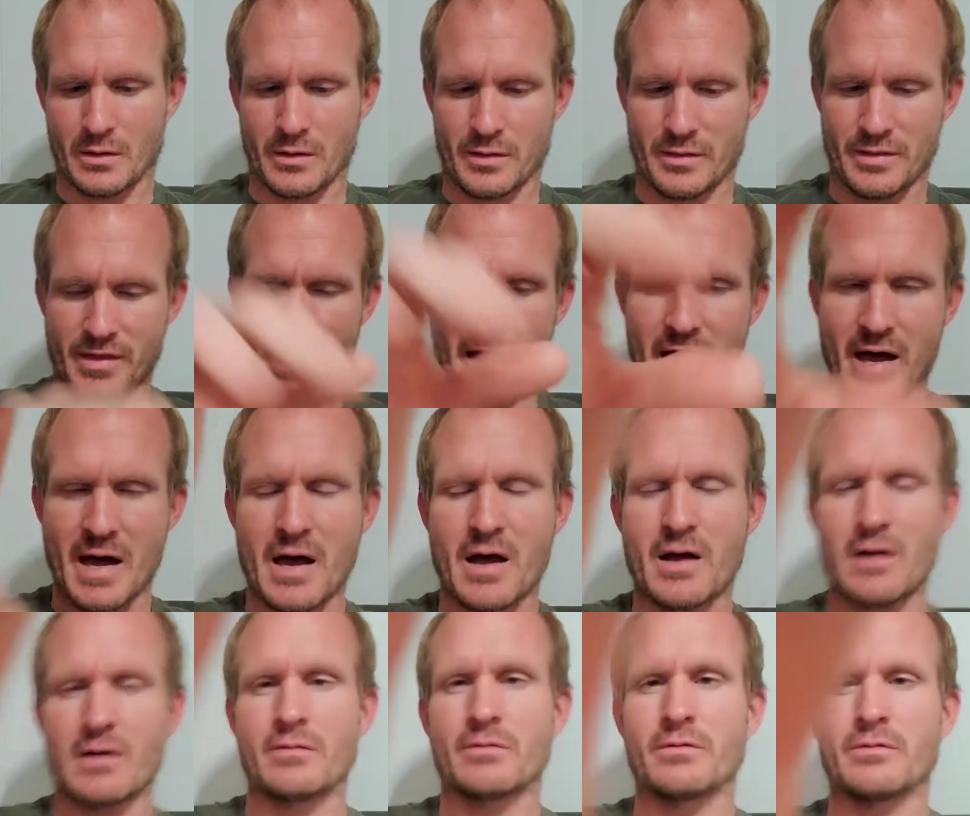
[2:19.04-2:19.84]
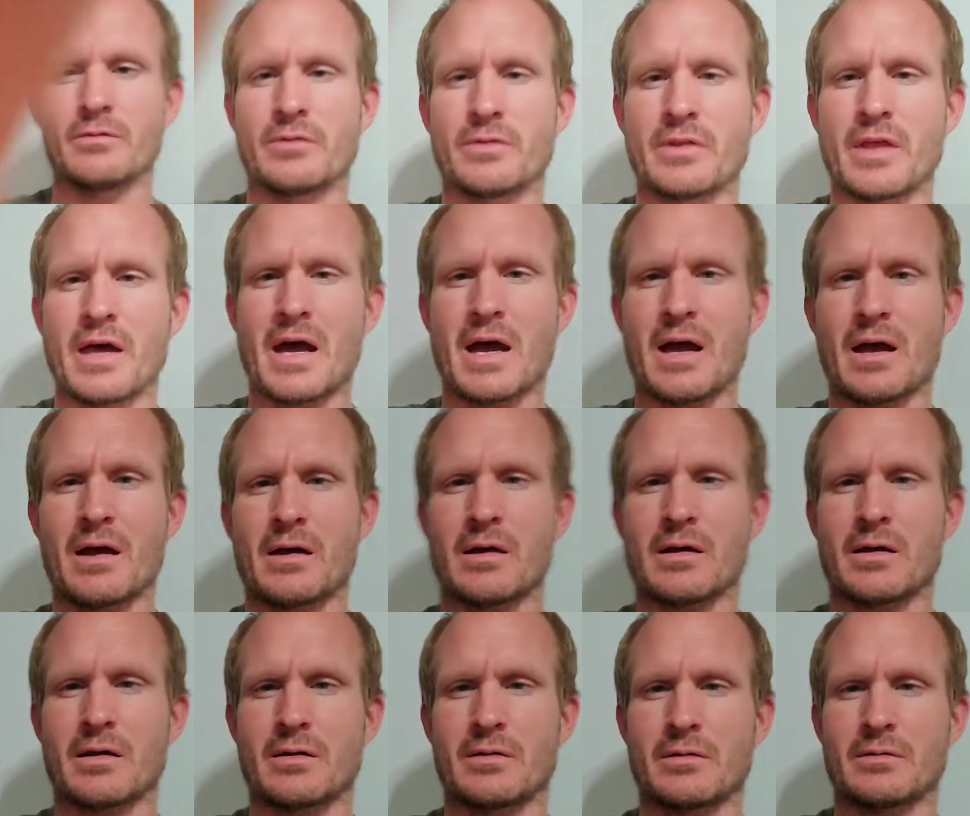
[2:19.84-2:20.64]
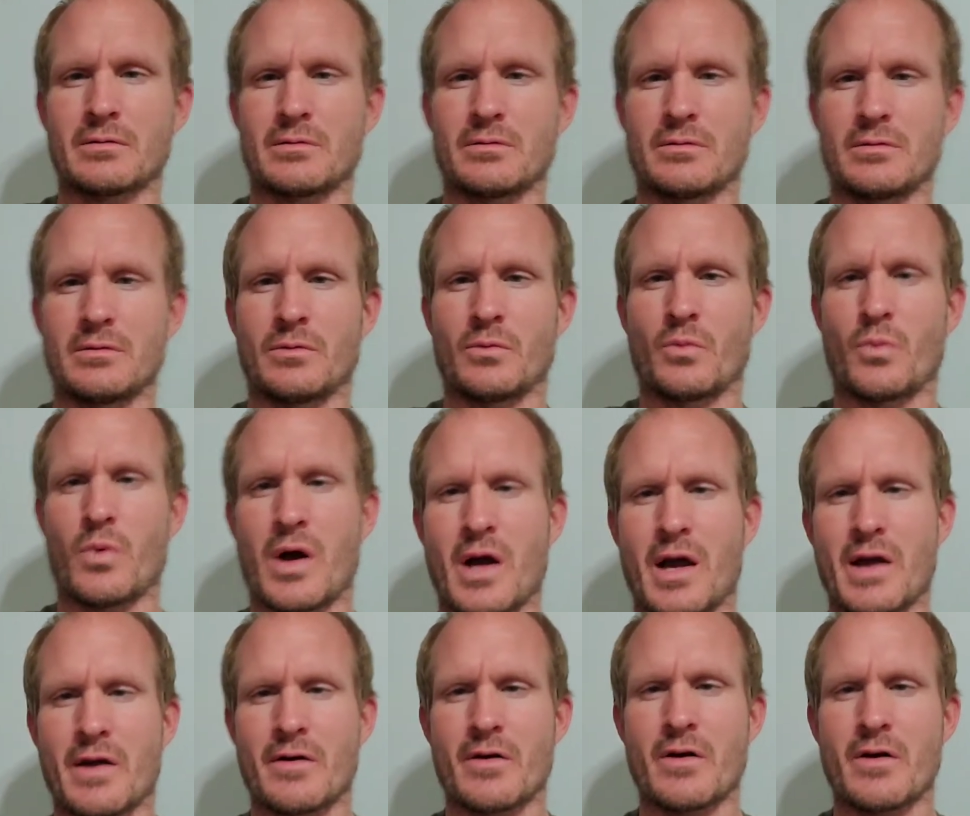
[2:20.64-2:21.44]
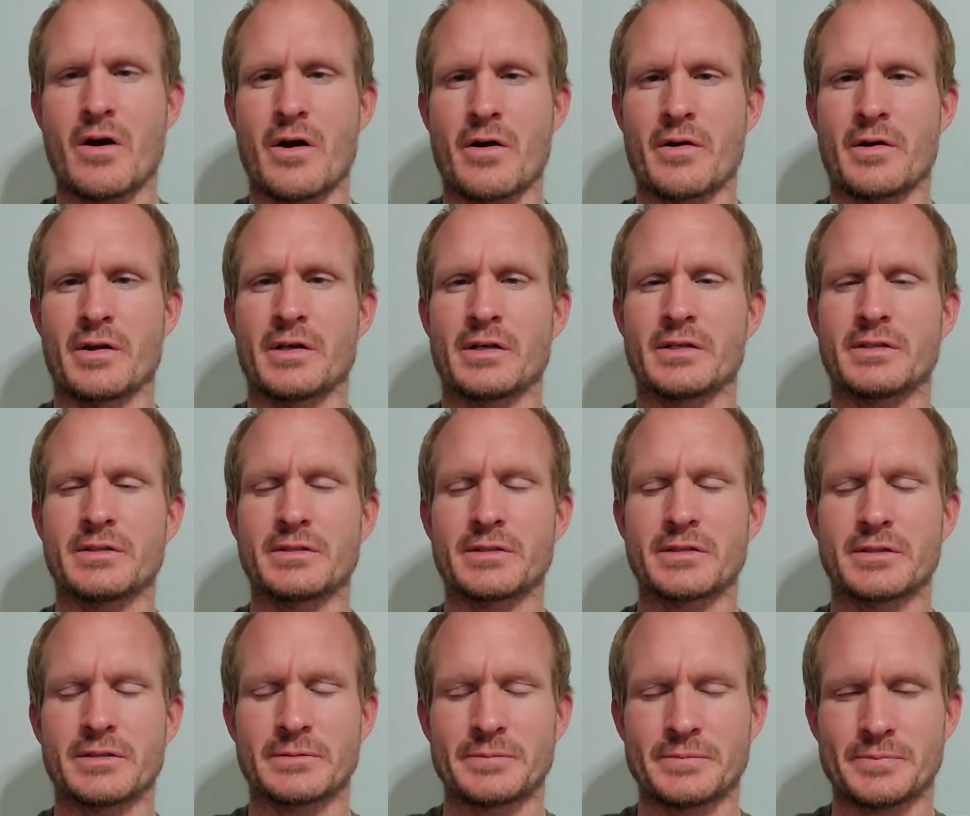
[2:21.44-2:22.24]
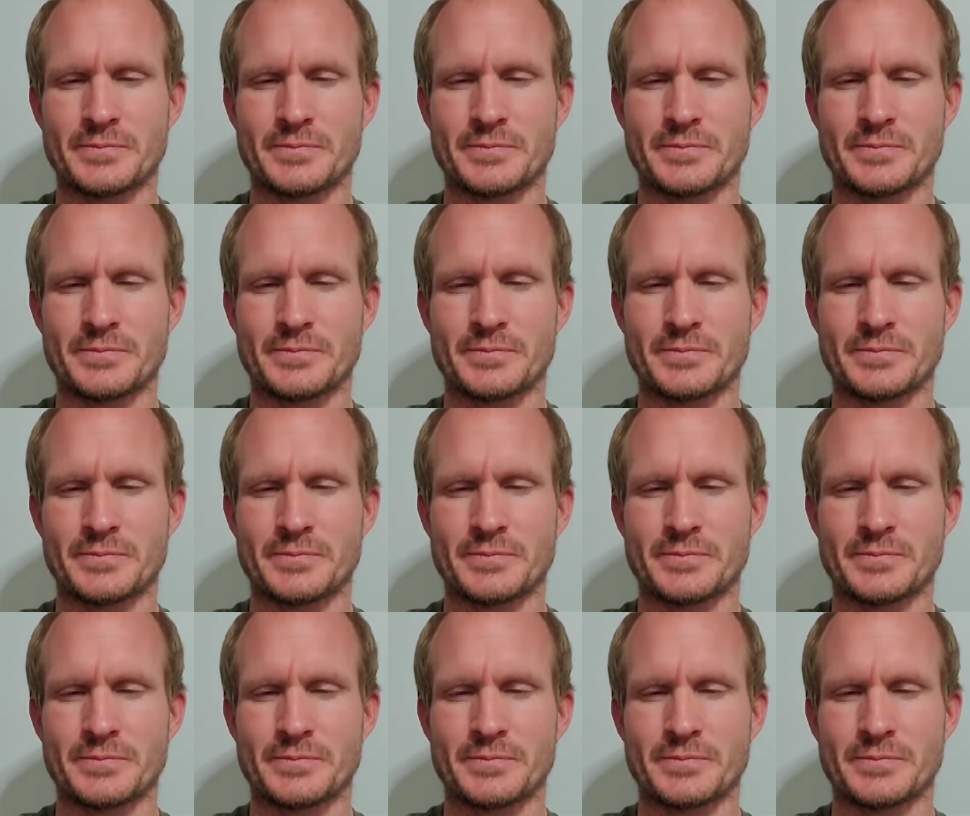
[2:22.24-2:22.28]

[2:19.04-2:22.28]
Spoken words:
That wire harness,